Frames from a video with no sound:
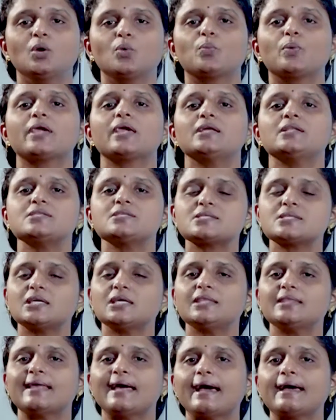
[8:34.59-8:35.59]
we can
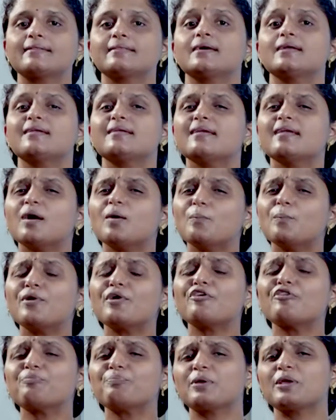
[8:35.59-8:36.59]
see that the number
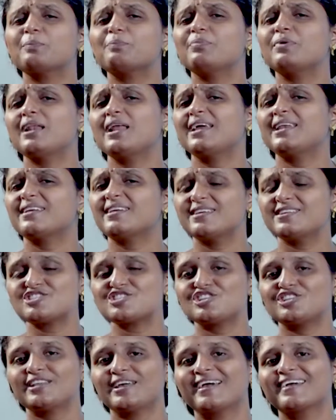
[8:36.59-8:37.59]
of people
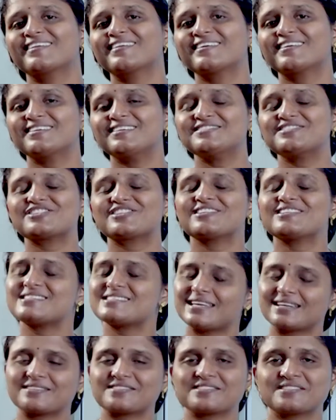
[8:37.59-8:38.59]
engaged in the agricultural
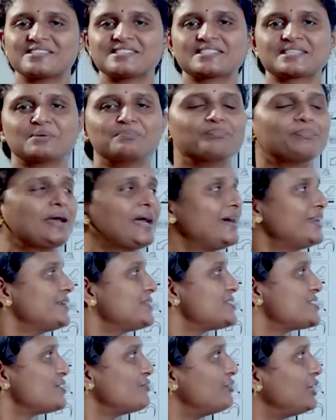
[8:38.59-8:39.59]
sector is
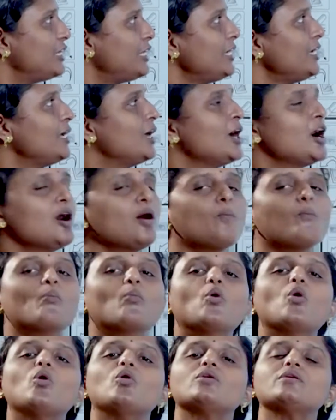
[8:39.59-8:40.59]
comparatively
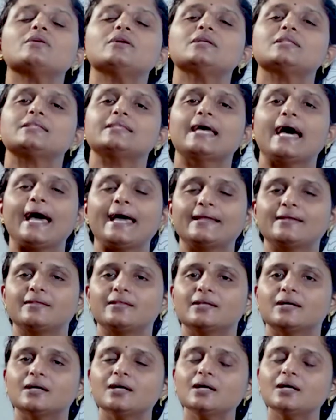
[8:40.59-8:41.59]
more than
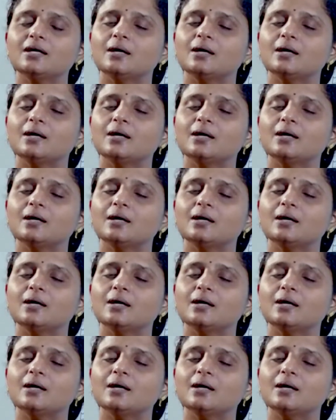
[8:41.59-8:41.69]
the